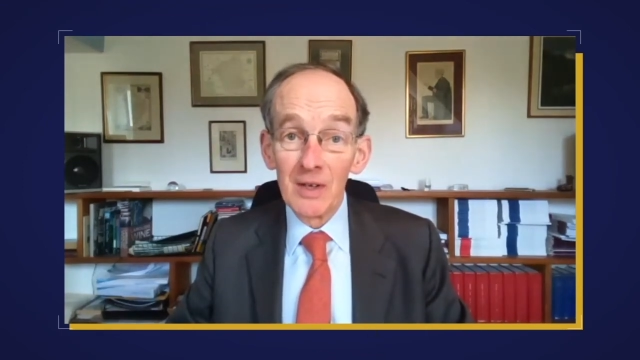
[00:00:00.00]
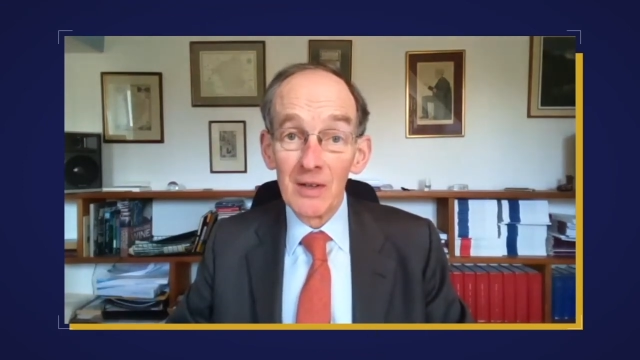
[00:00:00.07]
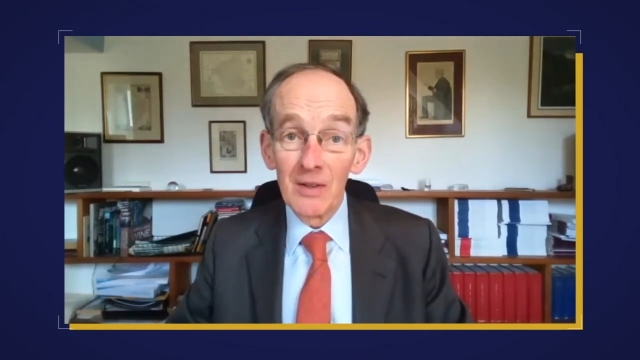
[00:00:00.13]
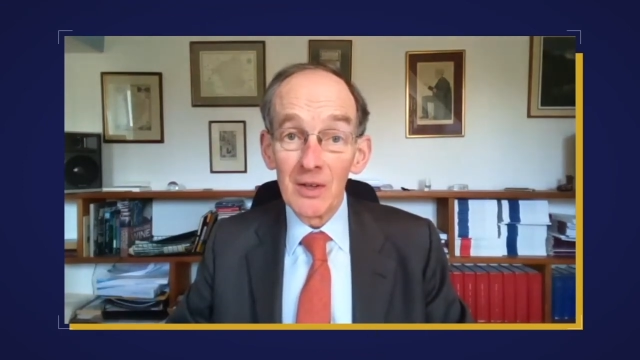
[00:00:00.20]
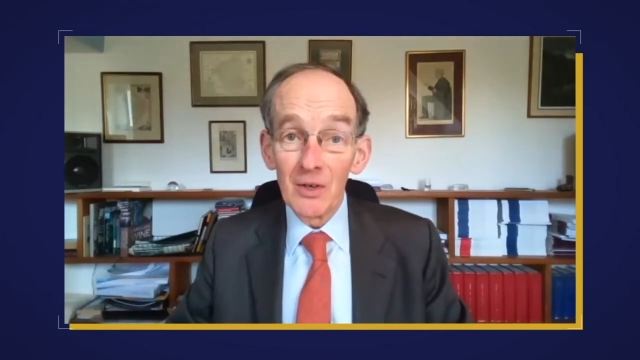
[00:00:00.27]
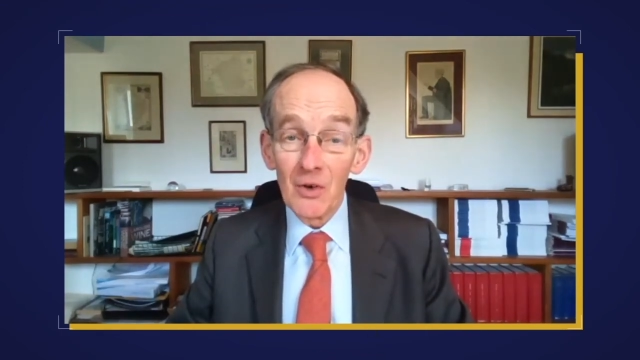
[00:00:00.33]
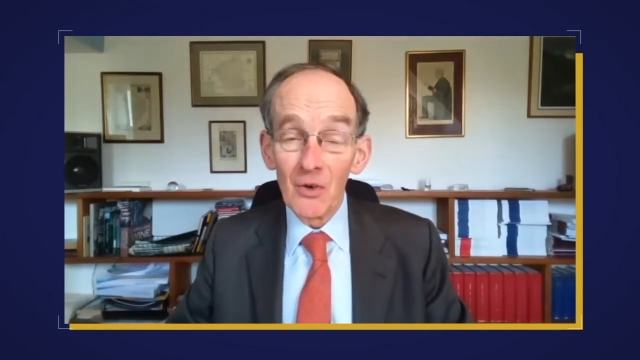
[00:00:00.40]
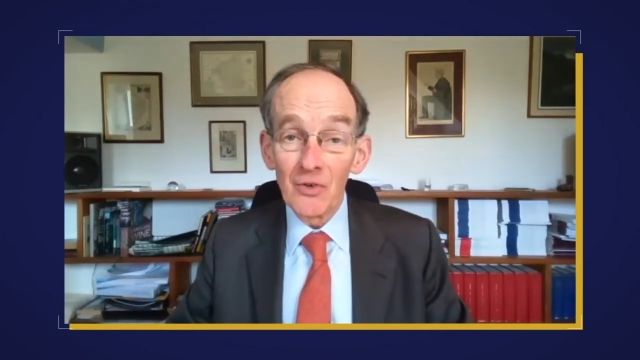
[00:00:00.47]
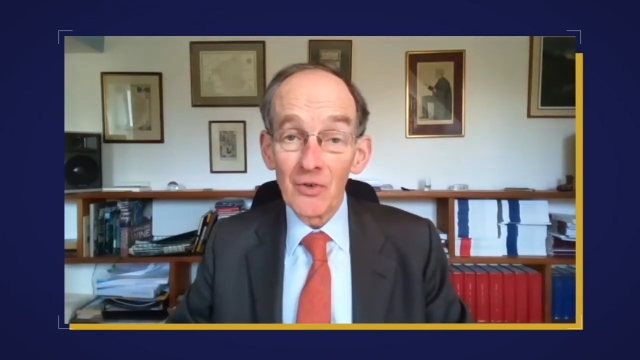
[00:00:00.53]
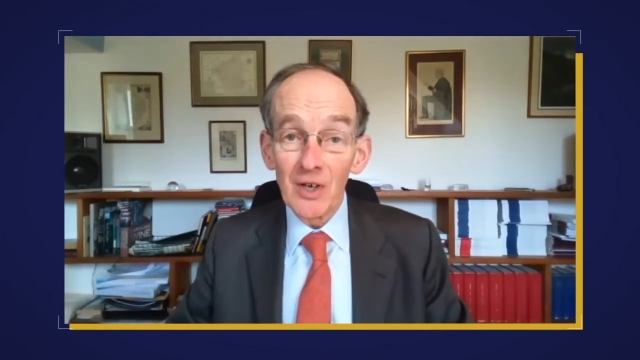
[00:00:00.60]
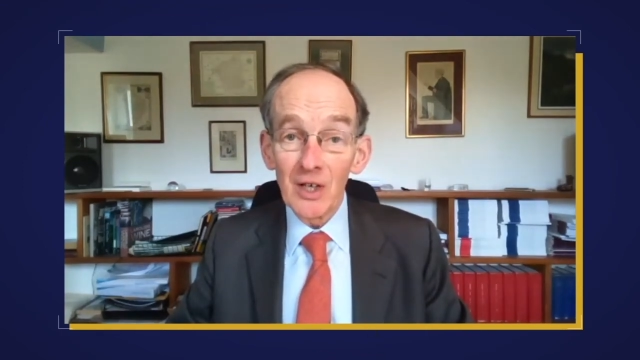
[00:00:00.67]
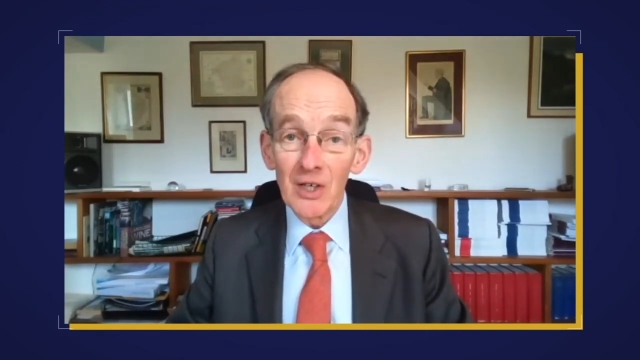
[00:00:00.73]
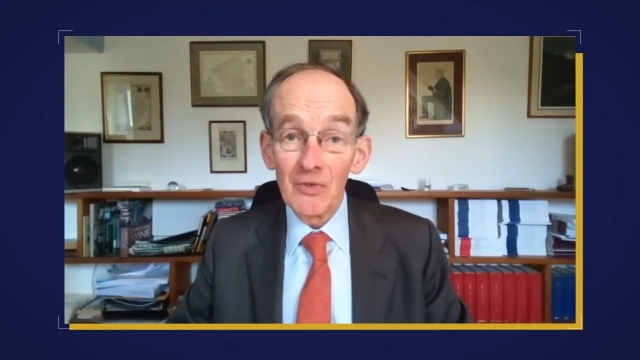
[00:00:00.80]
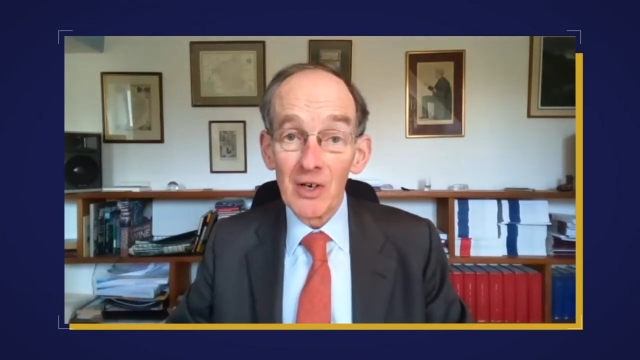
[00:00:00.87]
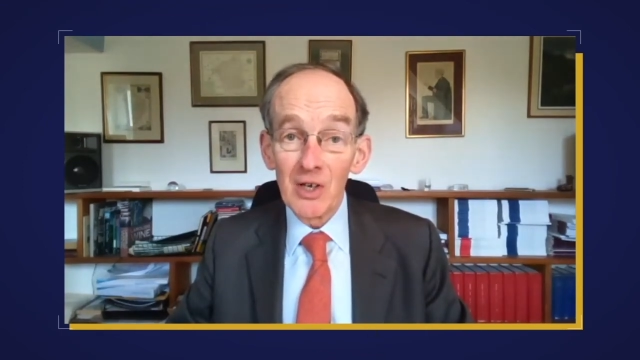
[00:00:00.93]
the
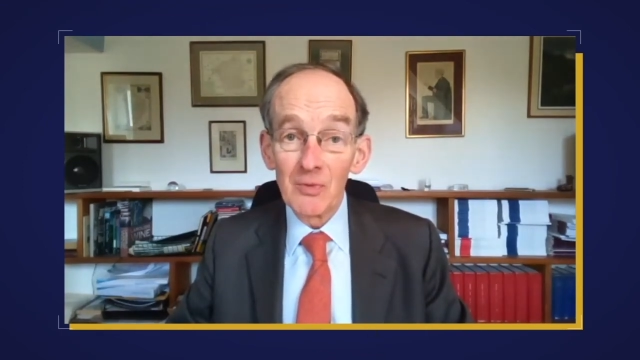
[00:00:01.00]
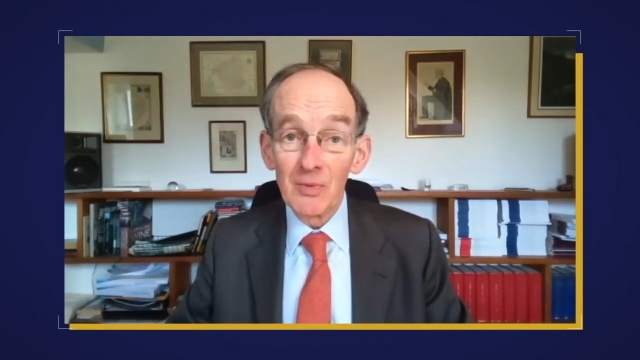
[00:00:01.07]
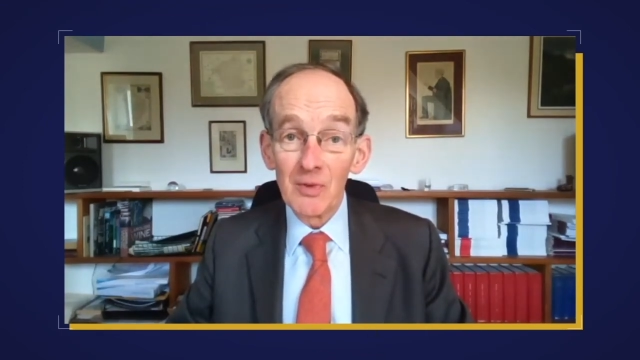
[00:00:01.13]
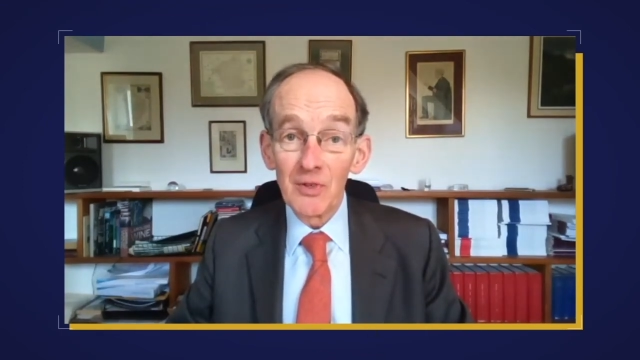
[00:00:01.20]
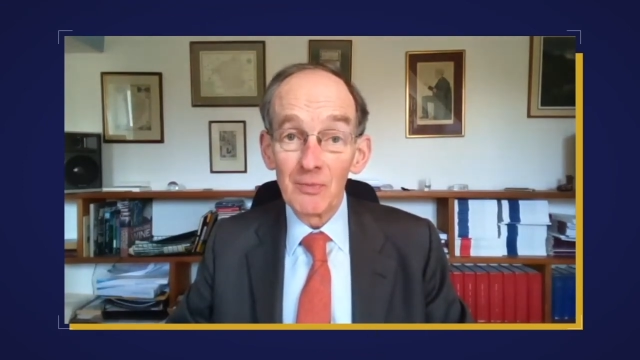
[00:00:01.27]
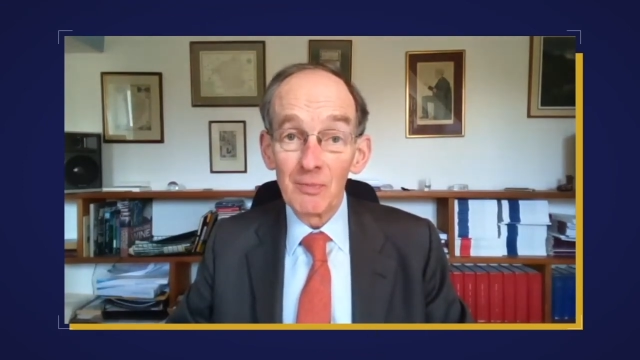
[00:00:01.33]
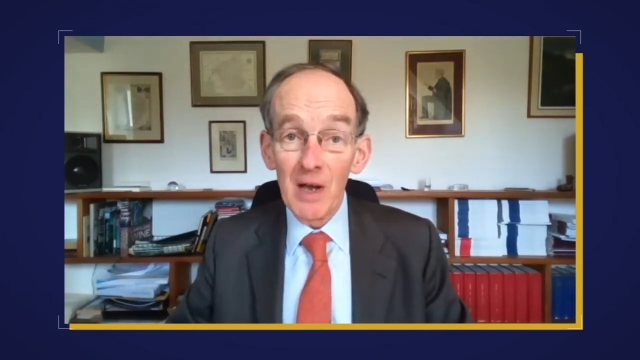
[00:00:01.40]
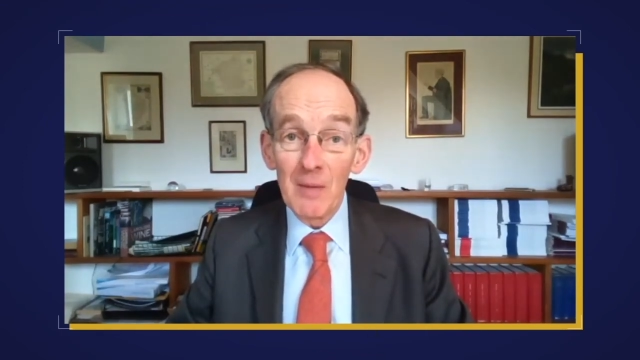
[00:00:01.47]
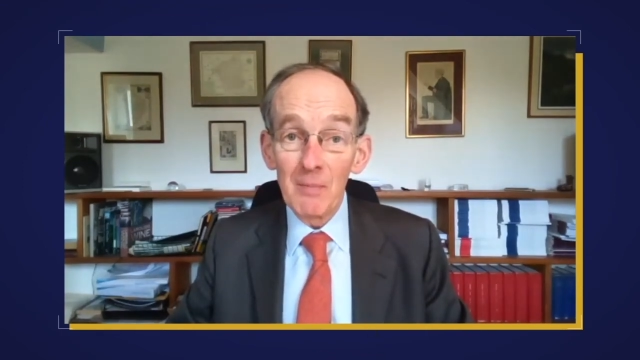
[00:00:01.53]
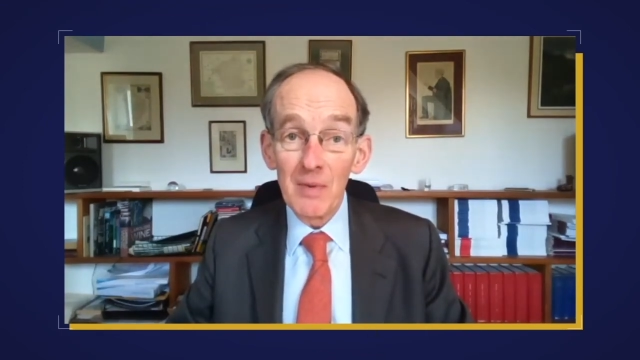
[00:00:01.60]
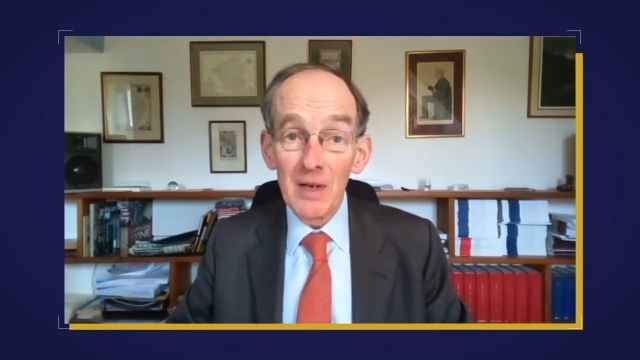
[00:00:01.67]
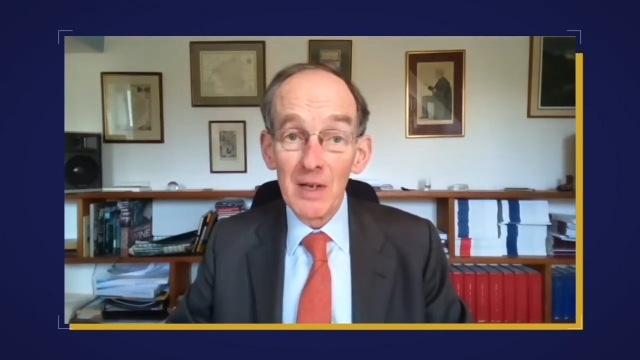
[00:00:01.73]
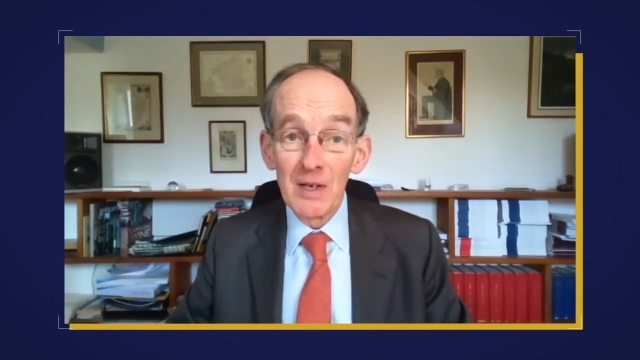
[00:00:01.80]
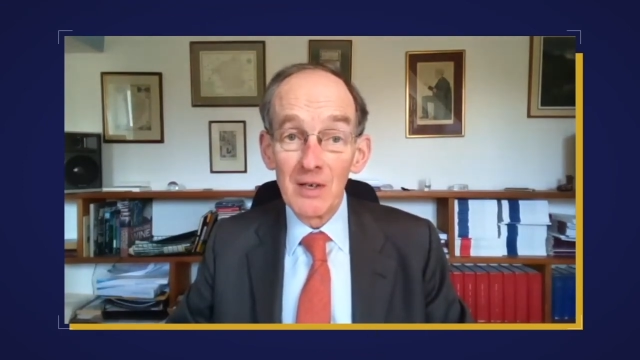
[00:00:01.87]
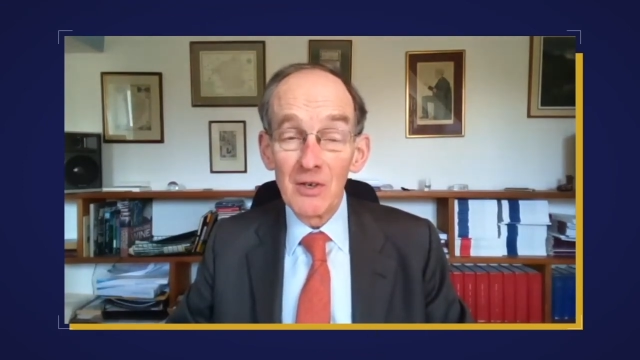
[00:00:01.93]
contact arrangements might
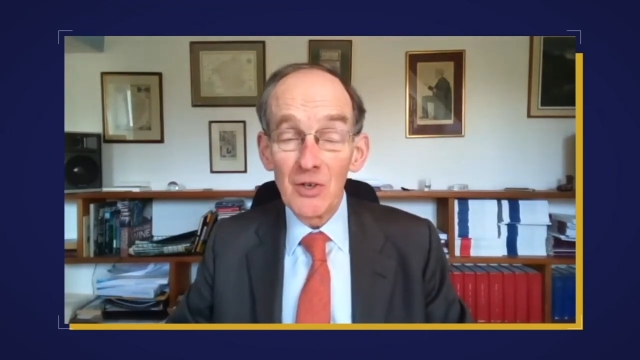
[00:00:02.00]
be